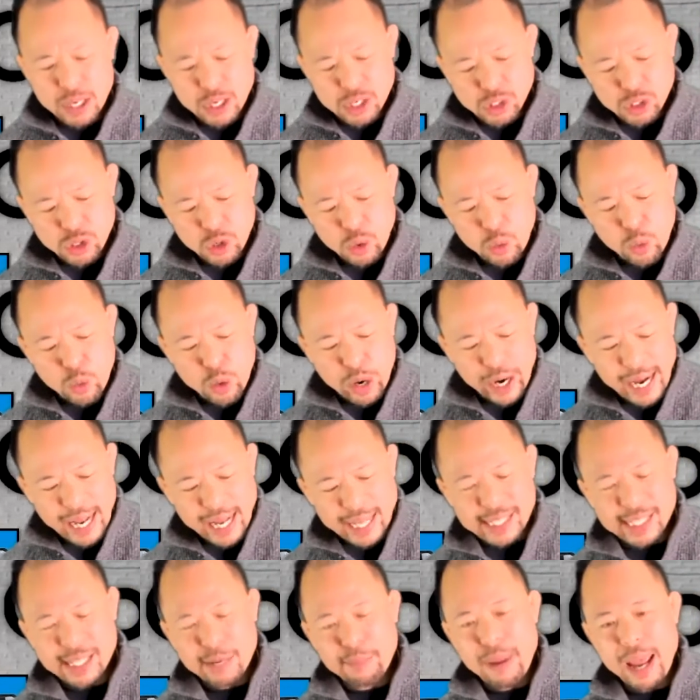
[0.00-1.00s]
So what
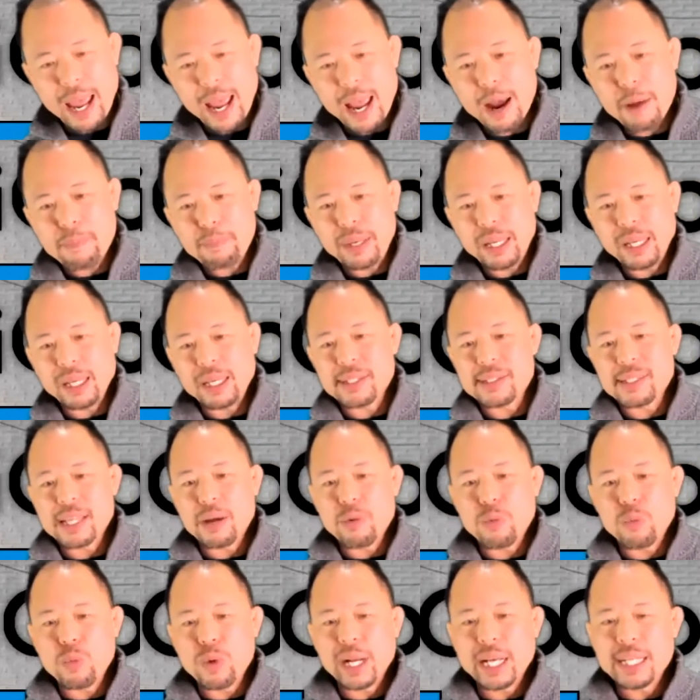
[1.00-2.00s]
ends up happening is
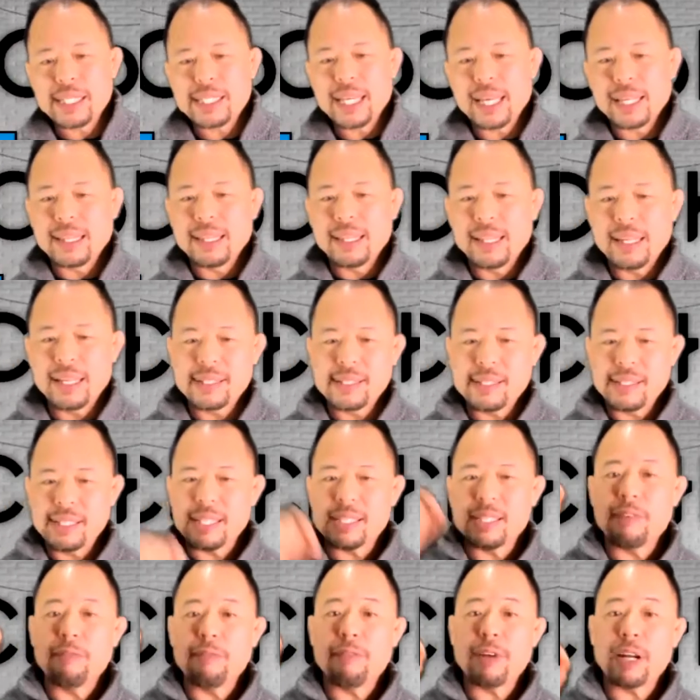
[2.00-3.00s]
that when I take this
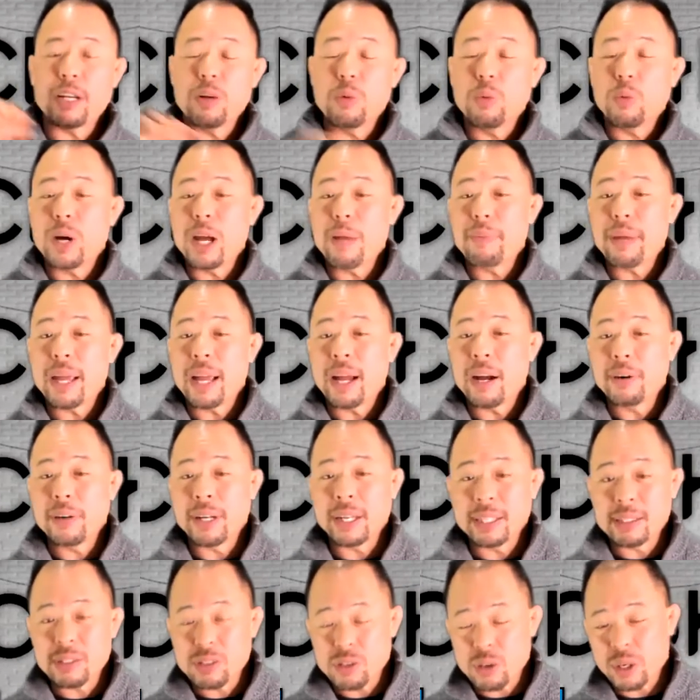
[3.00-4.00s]
disinfectant wipe out
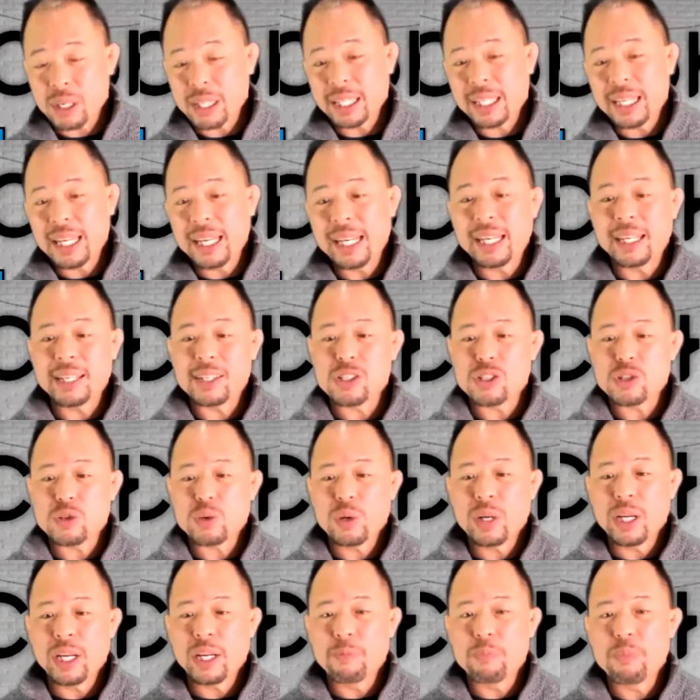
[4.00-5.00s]
and start cleaning a
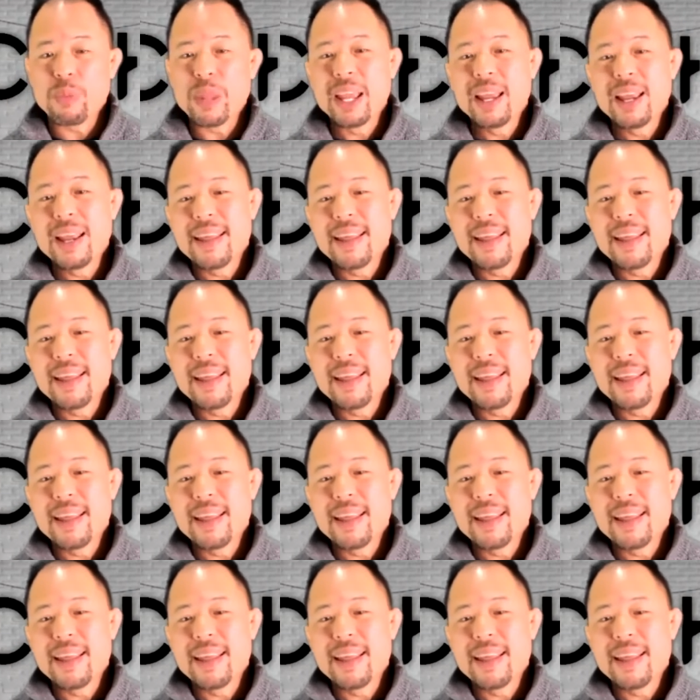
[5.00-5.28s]
screen,